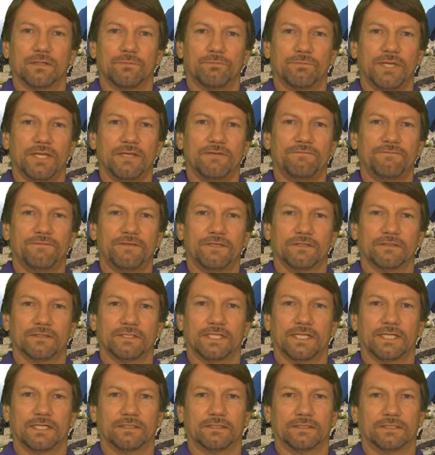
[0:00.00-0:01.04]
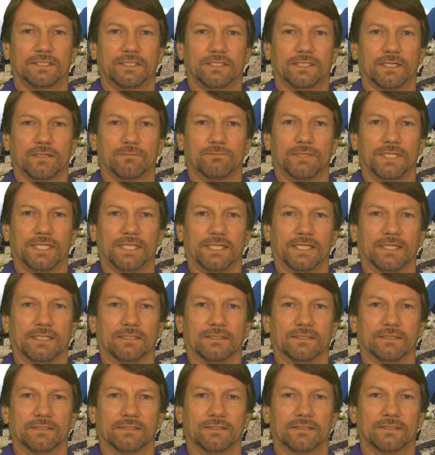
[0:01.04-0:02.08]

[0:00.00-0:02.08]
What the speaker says: may feel the energy coming in,